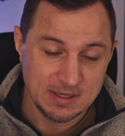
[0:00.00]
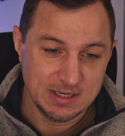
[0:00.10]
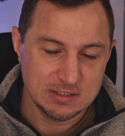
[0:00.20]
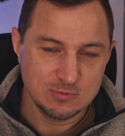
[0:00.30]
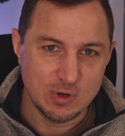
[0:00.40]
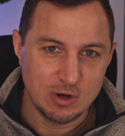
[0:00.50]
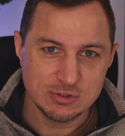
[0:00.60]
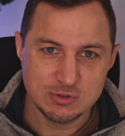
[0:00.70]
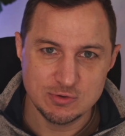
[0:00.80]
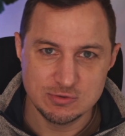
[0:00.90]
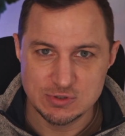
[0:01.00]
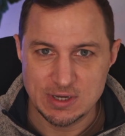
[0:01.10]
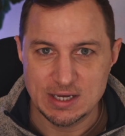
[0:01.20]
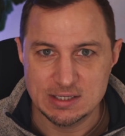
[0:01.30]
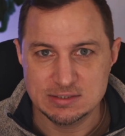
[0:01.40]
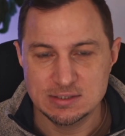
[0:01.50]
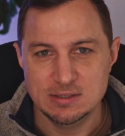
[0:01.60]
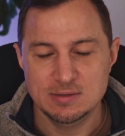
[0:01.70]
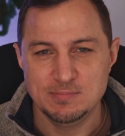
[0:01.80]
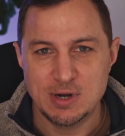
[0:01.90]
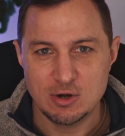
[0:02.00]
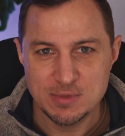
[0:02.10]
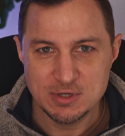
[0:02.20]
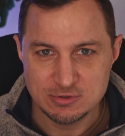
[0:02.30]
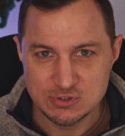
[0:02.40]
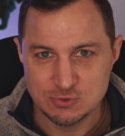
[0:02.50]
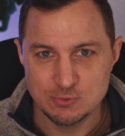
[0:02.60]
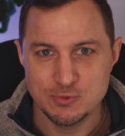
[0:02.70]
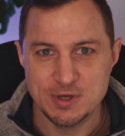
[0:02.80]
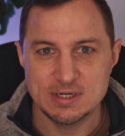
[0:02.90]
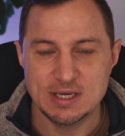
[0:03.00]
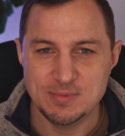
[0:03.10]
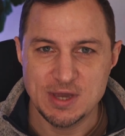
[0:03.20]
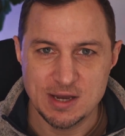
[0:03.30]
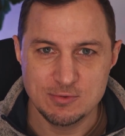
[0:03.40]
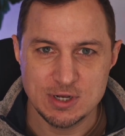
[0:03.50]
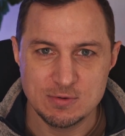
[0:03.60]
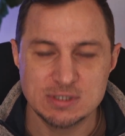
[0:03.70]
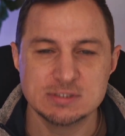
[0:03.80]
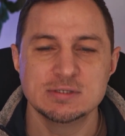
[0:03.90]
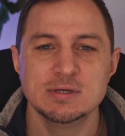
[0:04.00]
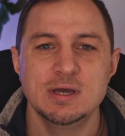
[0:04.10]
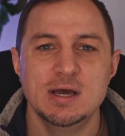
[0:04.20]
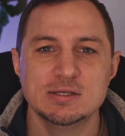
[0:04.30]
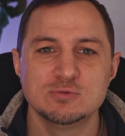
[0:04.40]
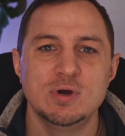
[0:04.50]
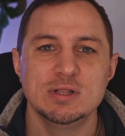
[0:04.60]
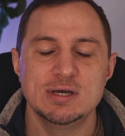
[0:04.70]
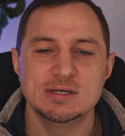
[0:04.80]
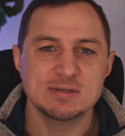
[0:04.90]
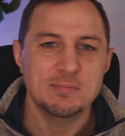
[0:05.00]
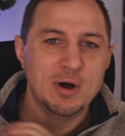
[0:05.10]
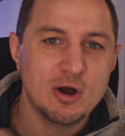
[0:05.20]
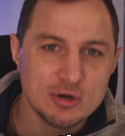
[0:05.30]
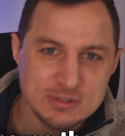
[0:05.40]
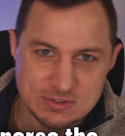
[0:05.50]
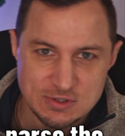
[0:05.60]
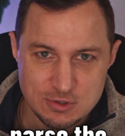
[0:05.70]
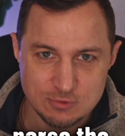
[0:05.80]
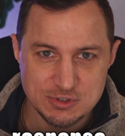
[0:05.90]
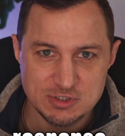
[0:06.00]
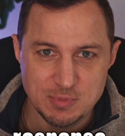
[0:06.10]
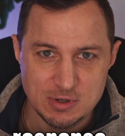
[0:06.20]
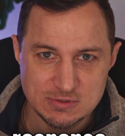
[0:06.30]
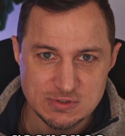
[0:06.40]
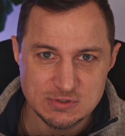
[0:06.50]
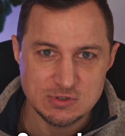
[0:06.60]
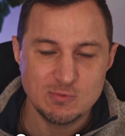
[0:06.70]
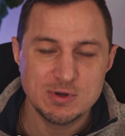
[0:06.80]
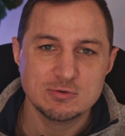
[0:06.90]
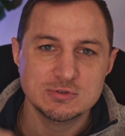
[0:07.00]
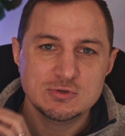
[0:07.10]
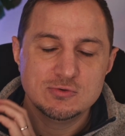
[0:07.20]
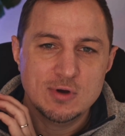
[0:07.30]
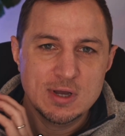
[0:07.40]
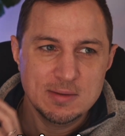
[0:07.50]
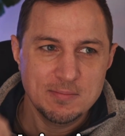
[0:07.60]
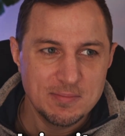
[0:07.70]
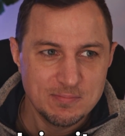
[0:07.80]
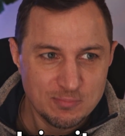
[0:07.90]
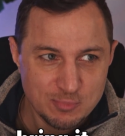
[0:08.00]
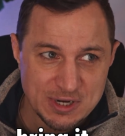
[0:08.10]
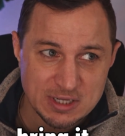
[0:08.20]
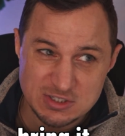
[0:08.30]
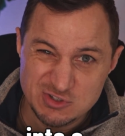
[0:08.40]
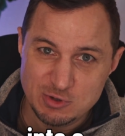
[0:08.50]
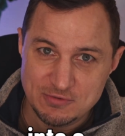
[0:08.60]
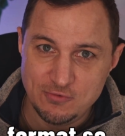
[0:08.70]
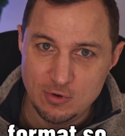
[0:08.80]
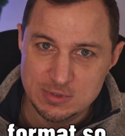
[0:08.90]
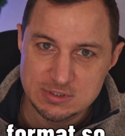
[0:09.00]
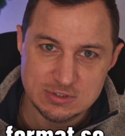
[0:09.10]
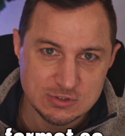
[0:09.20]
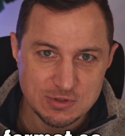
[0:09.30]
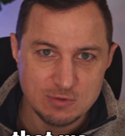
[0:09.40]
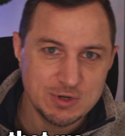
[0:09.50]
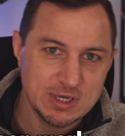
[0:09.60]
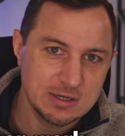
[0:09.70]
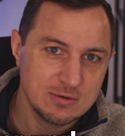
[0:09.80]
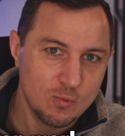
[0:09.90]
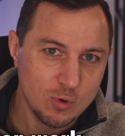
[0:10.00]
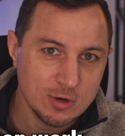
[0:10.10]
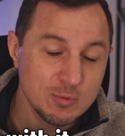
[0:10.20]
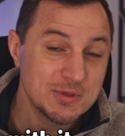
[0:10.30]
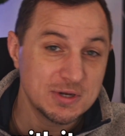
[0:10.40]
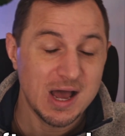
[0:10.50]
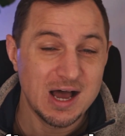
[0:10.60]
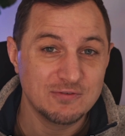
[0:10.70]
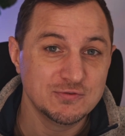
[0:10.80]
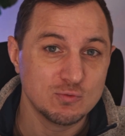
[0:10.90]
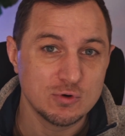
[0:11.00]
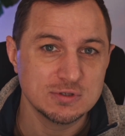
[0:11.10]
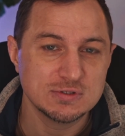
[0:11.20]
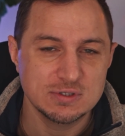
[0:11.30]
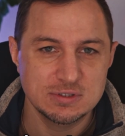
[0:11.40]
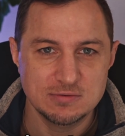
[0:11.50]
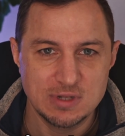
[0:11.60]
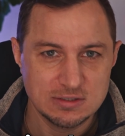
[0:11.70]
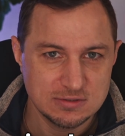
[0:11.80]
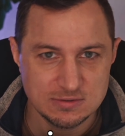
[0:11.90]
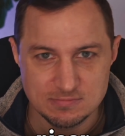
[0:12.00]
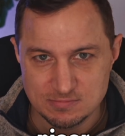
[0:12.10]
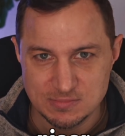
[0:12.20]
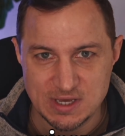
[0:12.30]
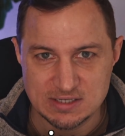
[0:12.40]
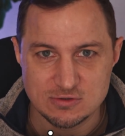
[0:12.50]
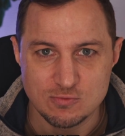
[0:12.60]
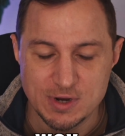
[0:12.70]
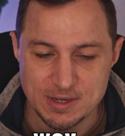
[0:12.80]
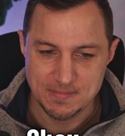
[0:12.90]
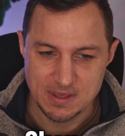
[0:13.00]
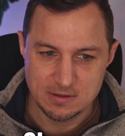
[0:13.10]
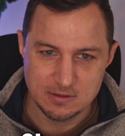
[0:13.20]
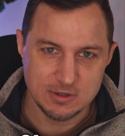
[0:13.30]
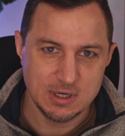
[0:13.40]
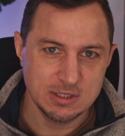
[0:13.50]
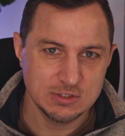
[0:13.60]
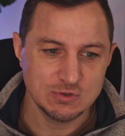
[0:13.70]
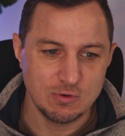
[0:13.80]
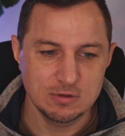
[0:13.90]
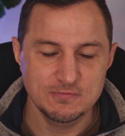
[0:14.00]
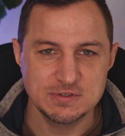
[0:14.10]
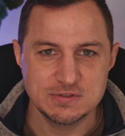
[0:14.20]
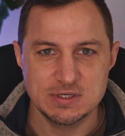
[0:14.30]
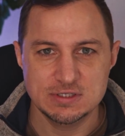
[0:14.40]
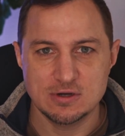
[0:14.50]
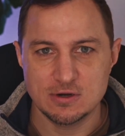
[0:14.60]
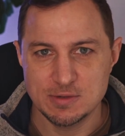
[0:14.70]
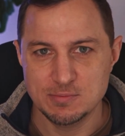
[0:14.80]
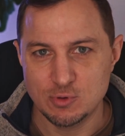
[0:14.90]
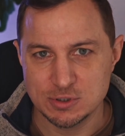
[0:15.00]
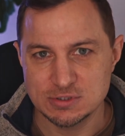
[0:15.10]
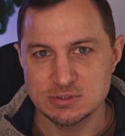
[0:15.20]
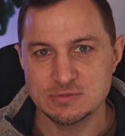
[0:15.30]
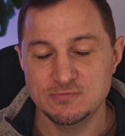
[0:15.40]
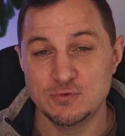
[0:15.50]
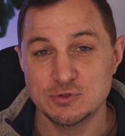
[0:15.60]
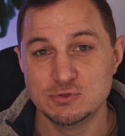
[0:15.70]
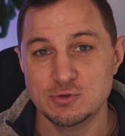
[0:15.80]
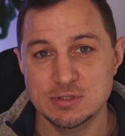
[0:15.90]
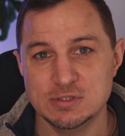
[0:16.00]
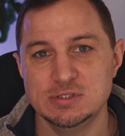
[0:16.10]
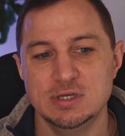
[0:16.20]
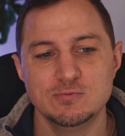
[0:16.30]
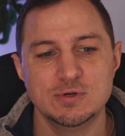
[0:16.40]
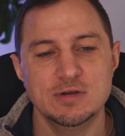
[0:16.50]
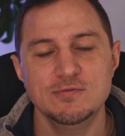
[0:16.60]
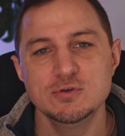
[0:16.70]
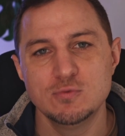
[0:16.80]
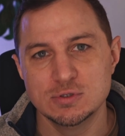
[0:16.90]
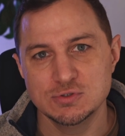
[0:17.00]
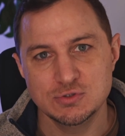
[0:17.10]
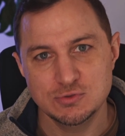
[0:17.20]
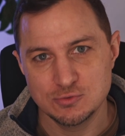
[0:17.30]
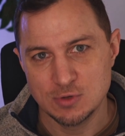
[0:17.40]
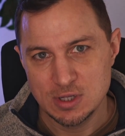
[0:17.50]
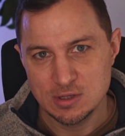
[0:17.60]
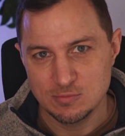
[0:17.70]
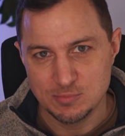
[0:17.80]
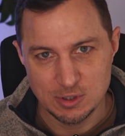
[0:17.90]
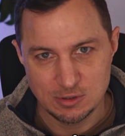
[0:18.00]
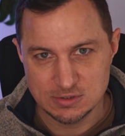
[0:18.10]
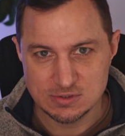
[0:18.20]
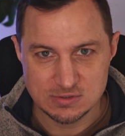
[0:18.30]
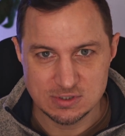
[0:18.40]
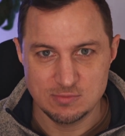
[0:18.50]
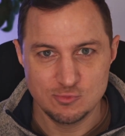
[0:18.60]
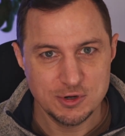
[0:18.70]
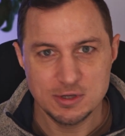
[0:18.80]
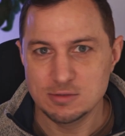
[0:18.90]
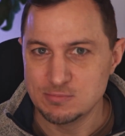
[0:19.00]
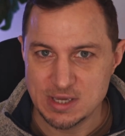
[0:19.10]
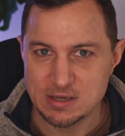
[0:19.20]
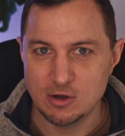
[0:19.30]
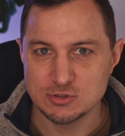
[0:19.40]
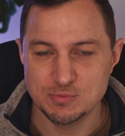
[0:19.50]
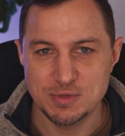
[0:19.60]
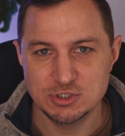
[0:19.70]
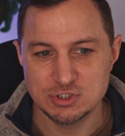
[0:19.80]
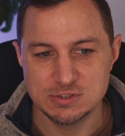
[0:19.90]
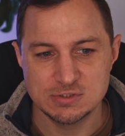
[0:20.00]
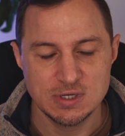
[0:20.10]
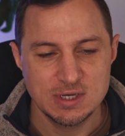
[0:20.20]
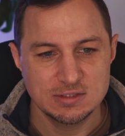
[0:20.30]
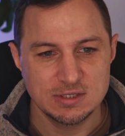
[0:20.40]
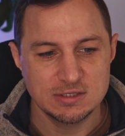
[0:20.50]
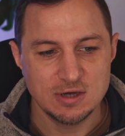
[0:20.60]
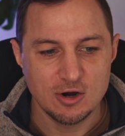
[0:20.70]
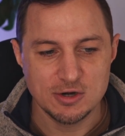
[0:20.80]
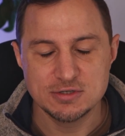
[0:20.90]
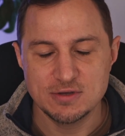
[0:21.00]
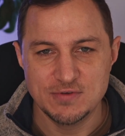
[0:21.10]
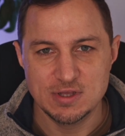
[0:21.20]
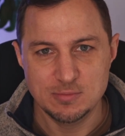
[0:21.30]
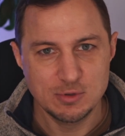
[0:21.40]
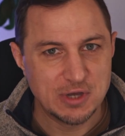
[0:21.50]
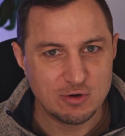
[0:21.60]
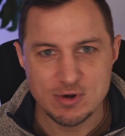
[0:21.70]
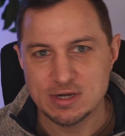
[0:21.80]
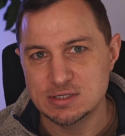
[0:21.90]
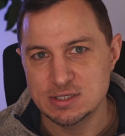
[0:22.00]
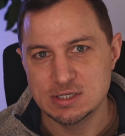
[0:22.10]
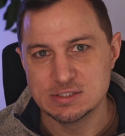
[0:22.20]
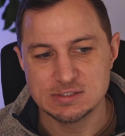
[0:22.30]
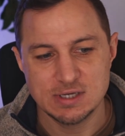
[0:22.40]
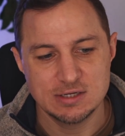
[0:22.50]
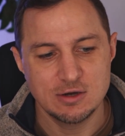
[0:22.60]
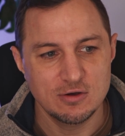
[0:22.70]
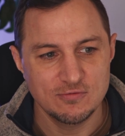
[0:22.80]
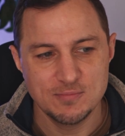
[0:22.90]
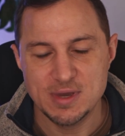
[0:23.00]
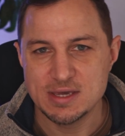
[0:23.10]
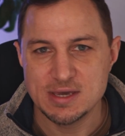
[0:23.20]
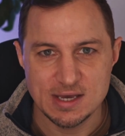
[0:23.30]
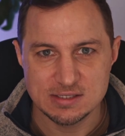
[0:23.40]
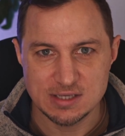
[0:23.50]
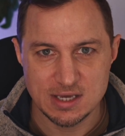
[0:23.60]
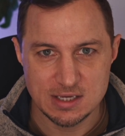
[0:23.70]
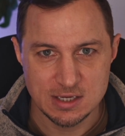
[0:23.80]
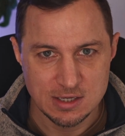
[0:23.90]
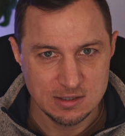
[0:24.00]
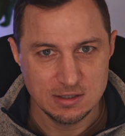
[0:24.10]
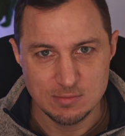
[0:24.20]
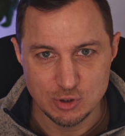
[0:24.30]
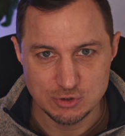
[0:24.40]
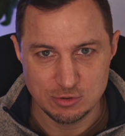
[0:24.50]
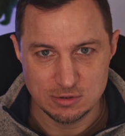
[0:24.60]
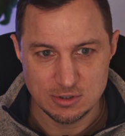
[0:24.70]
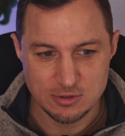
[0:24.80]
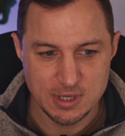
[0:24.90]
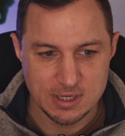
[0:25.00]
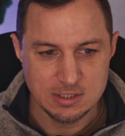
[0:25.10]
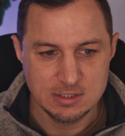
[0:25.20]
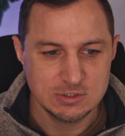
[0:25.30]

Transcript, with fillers: And we're also going to add parameters to that API request, as well as parse the response. So we're going to bring it into a format so that we can work with it afterwards in a lot nicer way. Okay, so all of these things are important for you to understand whenever you want to build some real make automations that aren't available directly inside of make as a module, okay?